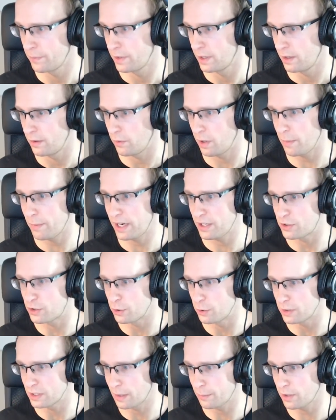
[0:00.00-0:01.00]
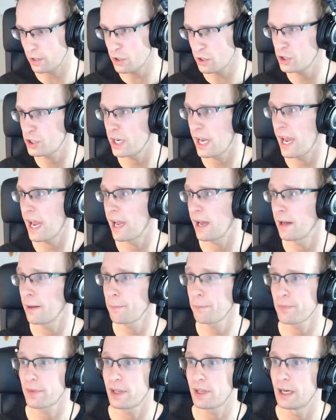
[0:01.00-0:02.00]
What I might do is I'm going to
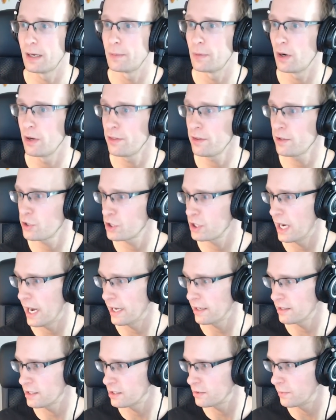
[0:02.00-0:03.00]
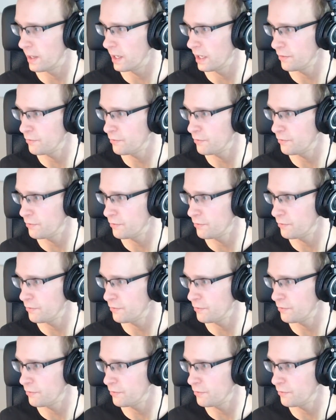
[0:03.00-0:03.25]
share on the chat as well.